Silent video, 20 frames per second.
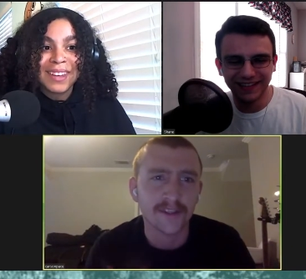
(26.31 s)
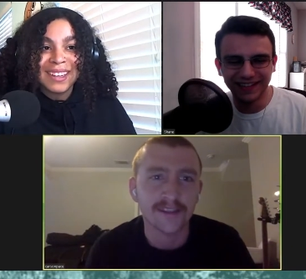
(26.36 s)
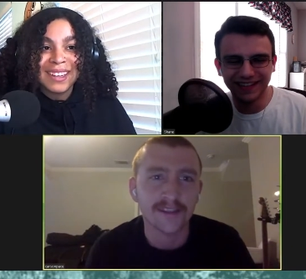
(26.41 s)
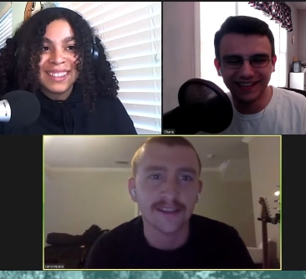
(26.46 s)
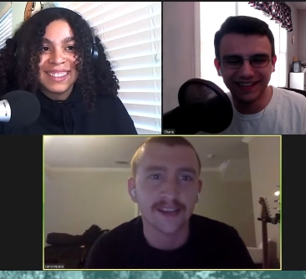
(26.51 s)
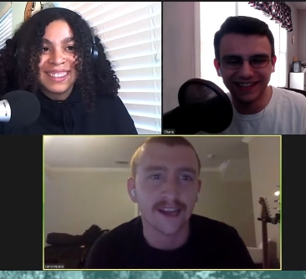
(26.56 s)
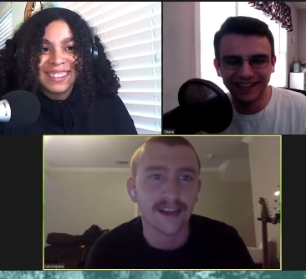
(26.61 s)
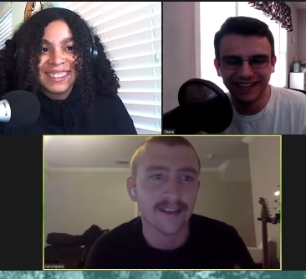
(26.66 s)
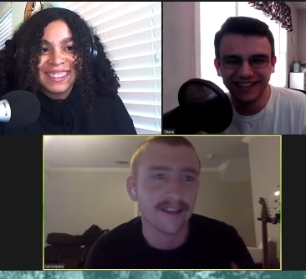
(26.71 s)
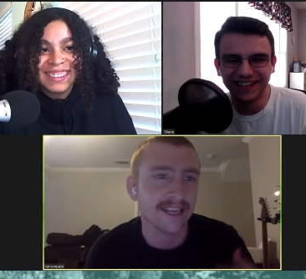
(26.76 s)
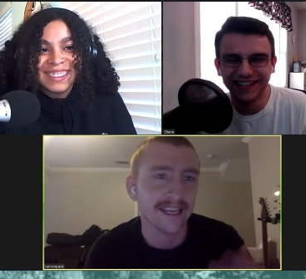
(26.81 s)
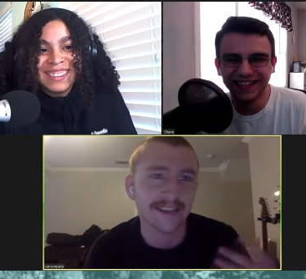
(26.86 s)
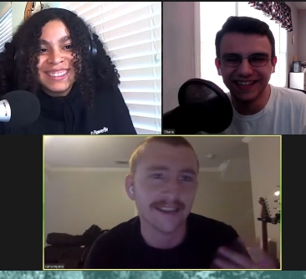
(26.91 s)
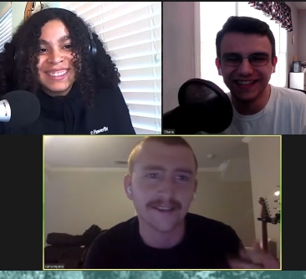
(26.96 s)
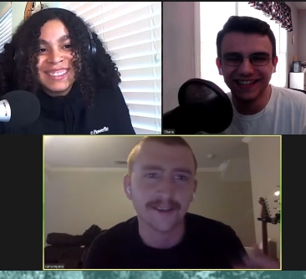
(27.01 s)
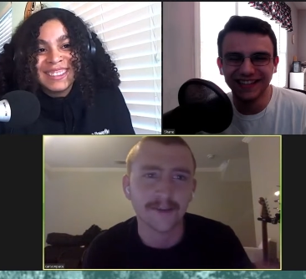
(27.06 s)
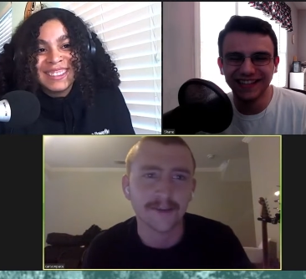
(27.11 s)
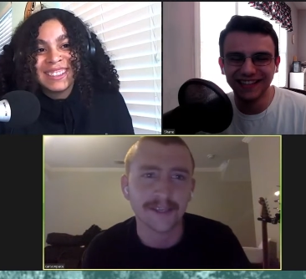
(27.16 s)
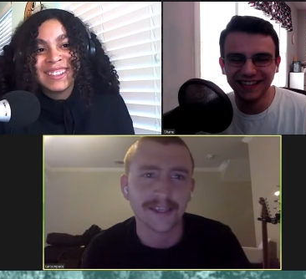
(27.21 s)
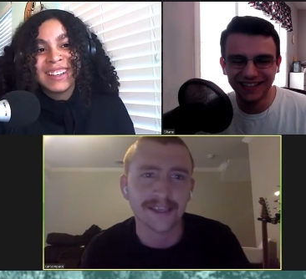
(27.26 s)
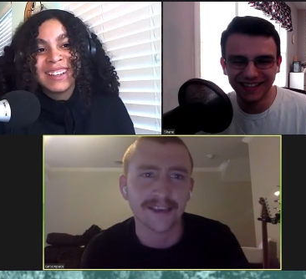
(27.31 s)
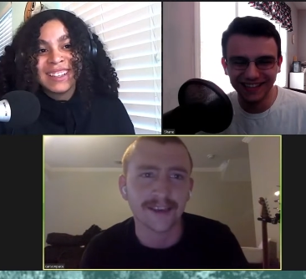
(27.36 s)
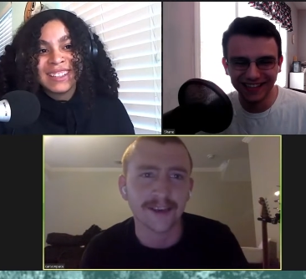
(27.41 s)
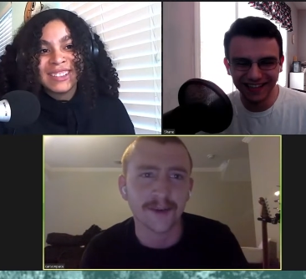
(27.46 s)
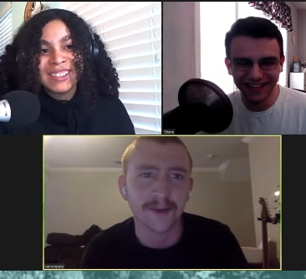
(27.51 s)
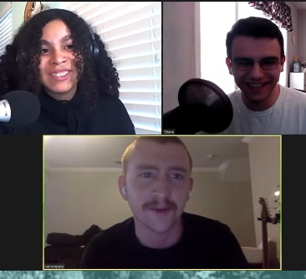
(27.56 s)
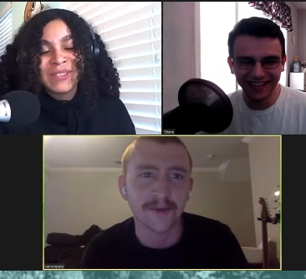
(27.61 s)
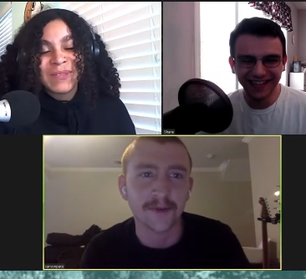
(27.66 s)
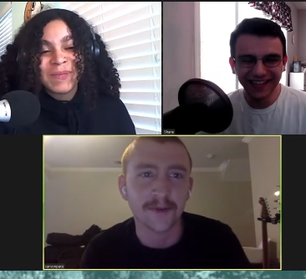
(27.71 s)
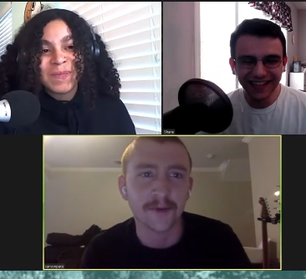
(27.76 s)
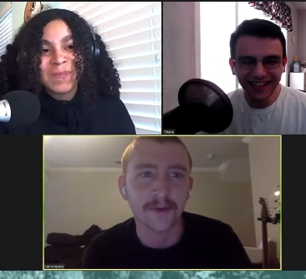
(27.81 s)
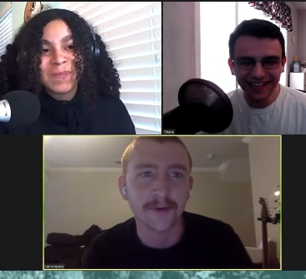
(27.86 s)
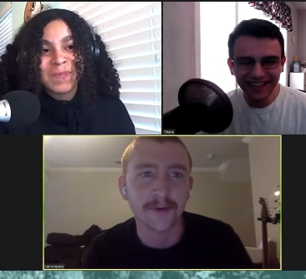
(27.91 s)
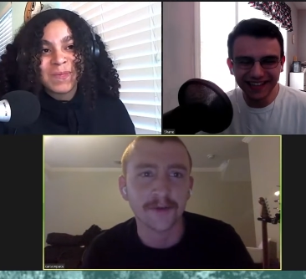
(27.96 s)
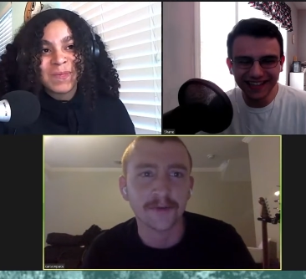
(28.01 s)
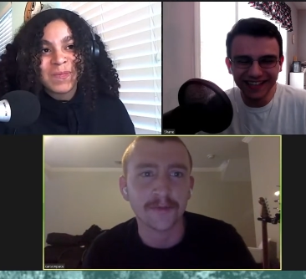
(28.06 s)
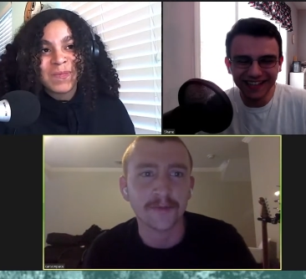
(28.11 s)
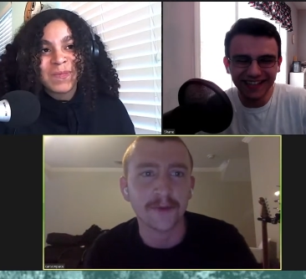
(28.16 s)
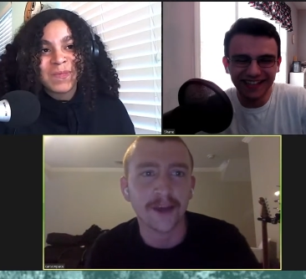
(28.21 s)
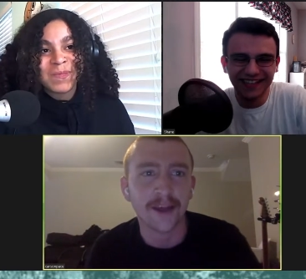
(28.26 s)
Speaker 1: It's not like something that goes in
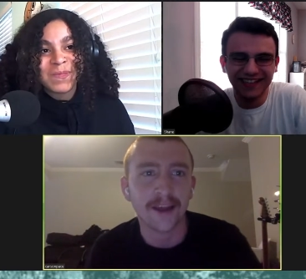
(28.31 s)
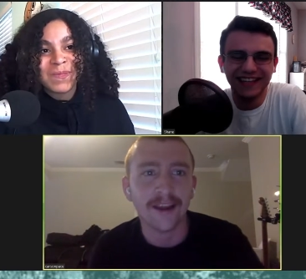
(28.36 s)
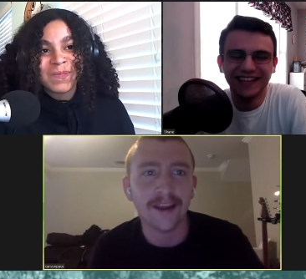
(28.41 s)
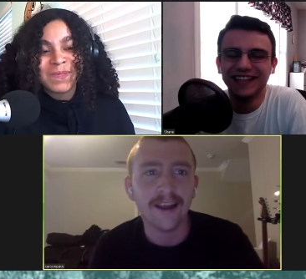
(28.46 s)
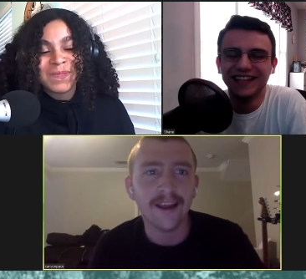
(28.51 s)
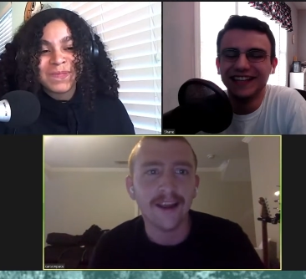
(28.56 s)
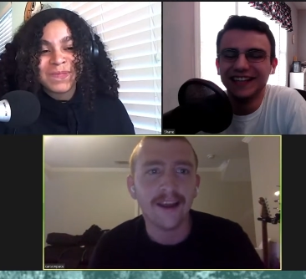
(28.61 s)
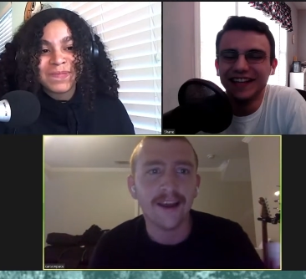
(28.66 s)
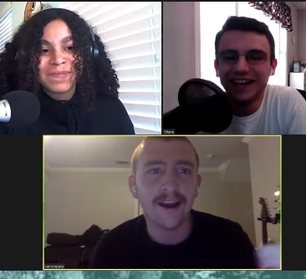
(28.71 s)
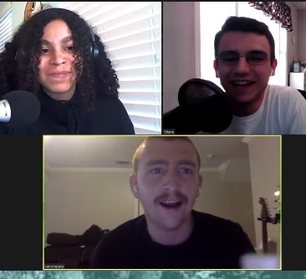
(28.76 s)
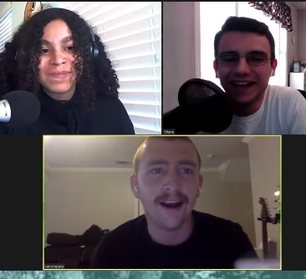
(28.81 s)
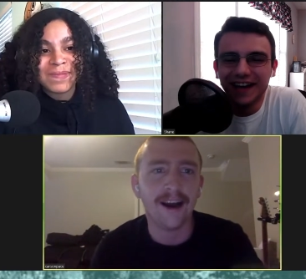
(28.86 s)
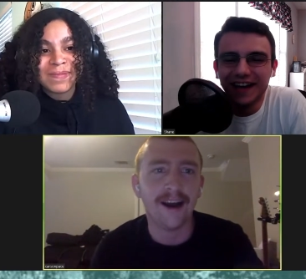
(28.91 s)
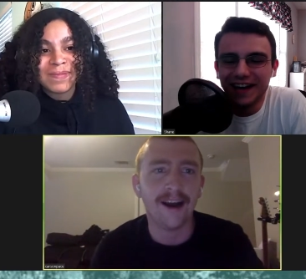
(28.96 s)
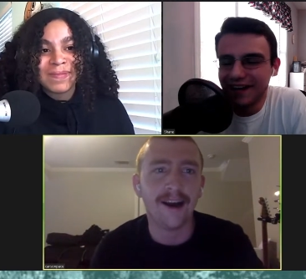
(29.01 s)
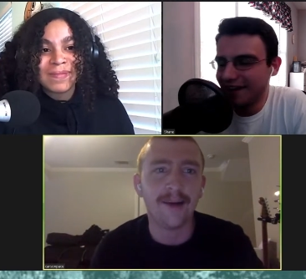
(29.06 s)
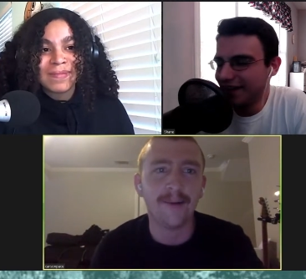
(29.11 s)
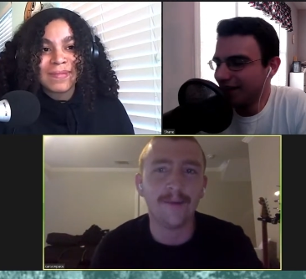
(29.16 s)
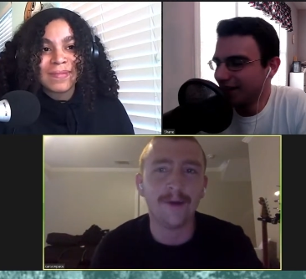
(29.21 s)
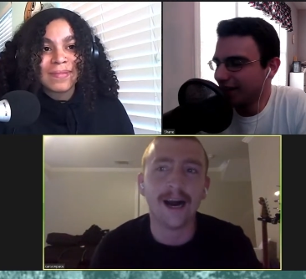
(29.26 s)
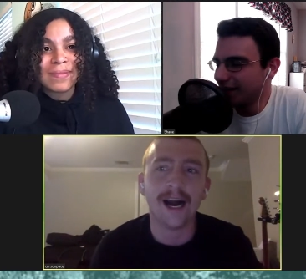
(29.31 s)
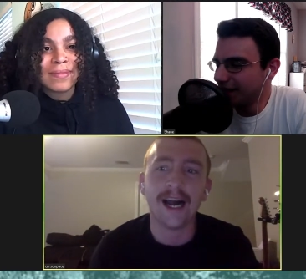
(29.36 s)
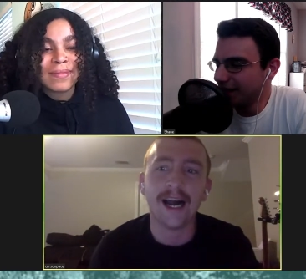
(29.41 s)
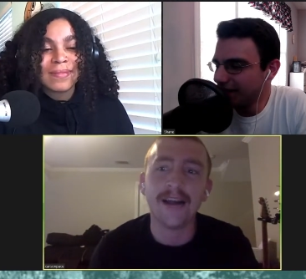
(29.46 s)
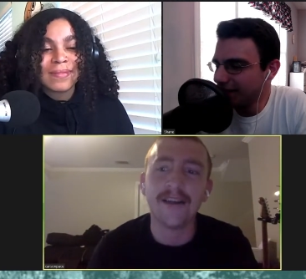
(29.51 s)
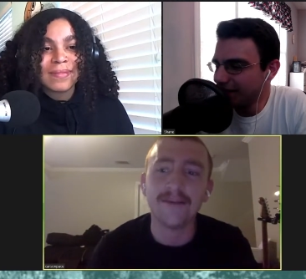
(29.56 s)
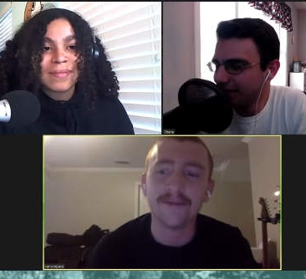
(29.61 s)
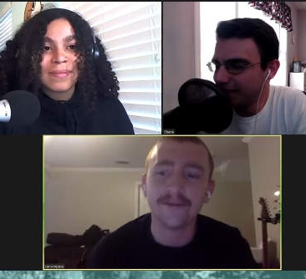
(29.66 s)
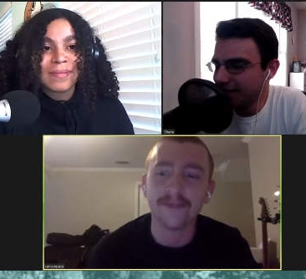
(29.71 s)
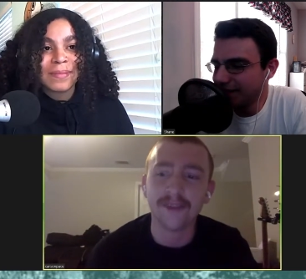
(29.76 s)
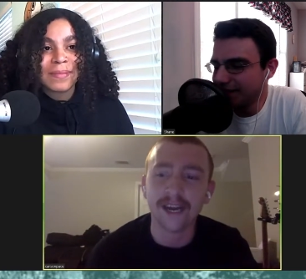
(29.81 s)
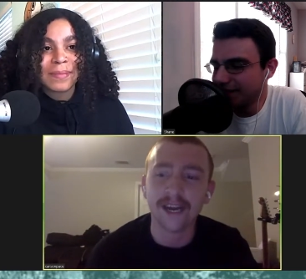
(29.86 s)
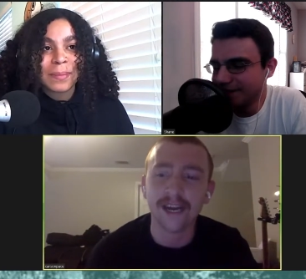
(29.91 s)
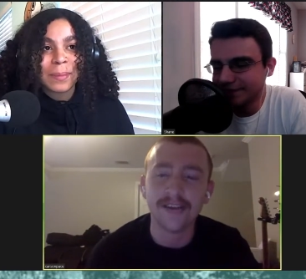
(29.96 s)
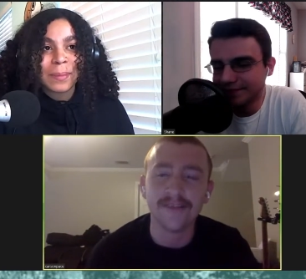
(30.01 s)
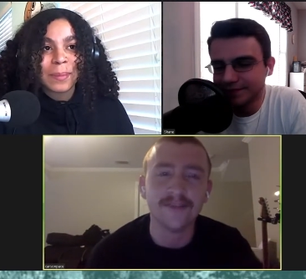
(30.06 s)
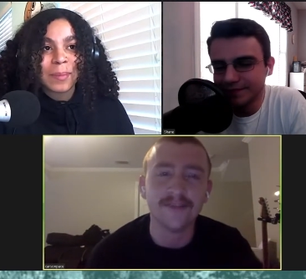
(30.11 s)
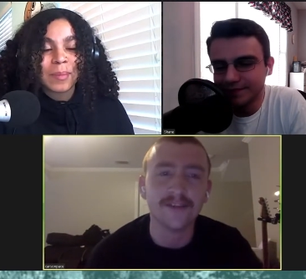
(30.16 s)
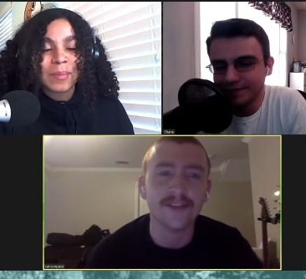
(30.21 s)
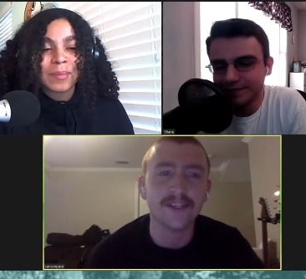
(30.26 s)
quotes, but um, I have I
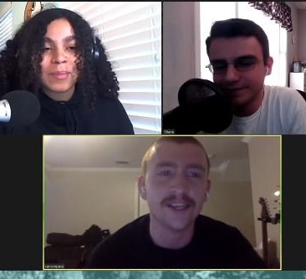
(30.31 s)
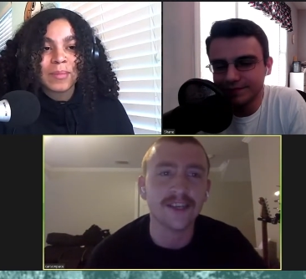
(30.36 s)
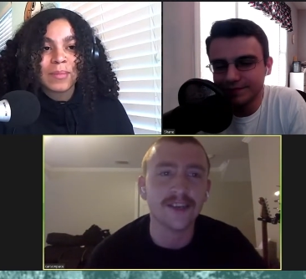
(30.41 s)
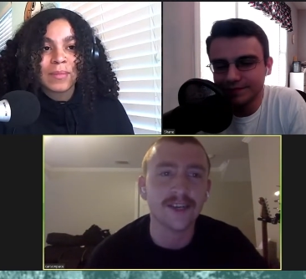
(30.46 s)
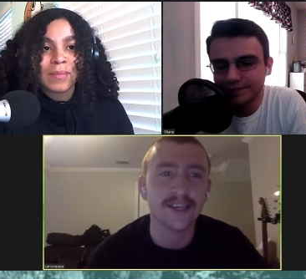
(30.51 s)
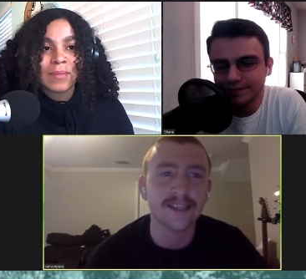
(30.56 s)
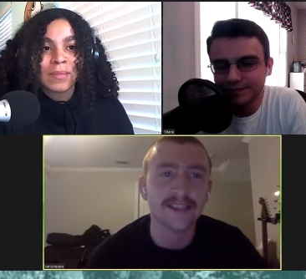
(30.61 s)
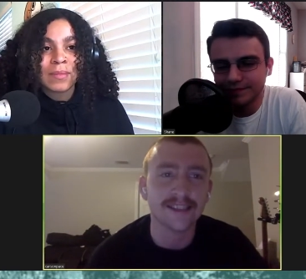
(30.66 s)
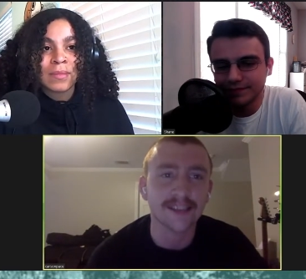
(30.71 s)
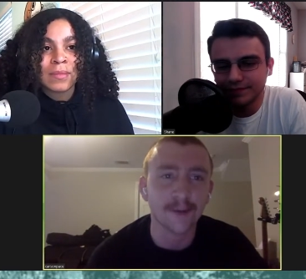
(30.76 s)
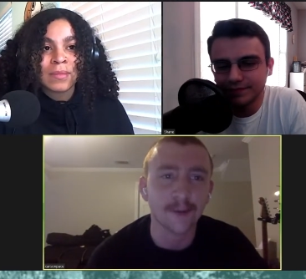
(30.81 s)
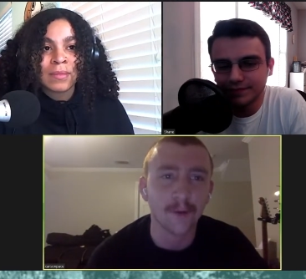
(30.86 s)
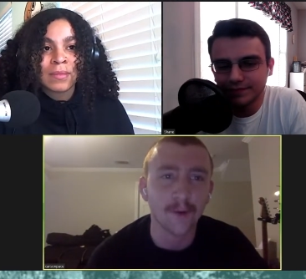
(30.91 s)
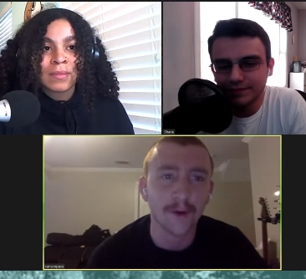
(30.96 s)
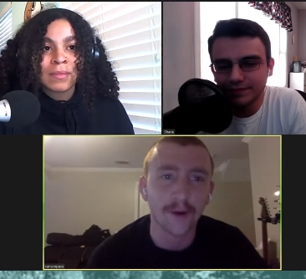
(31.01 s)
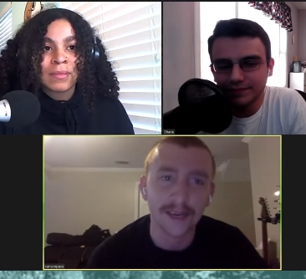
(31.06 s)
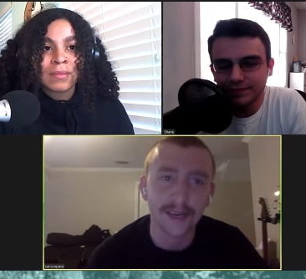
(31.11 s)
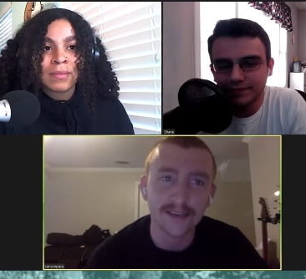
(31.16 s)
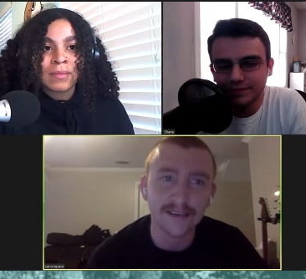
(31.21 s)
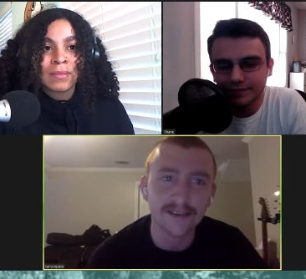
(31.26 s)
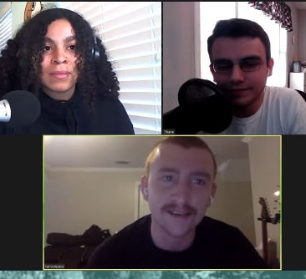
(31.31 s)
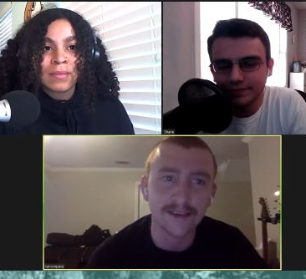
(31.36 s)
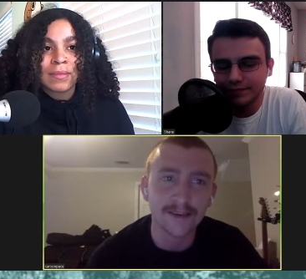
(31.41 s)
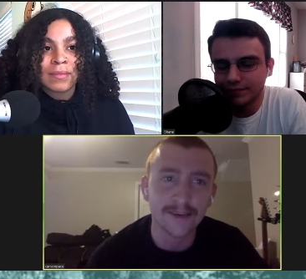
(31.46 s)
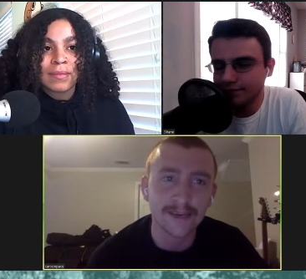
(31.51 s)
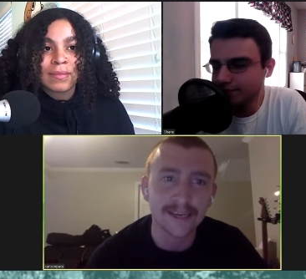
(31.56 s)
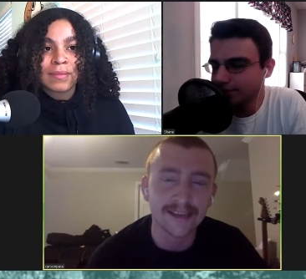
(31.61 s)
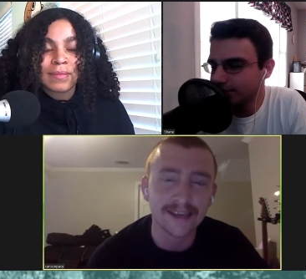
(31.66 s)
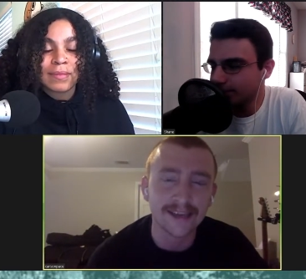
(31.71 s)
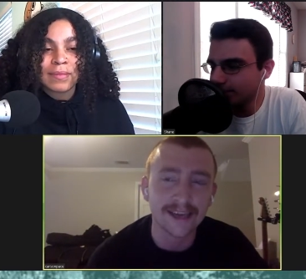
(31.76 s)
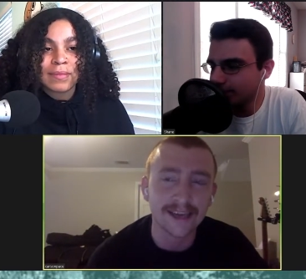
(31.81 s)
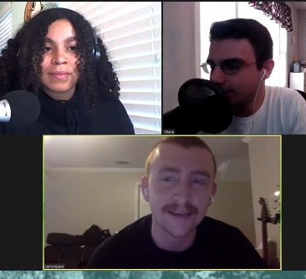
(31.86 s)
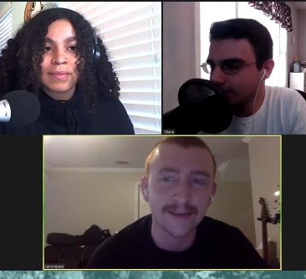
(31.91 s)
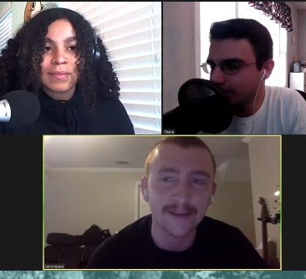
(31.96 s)
have serious like worries about that,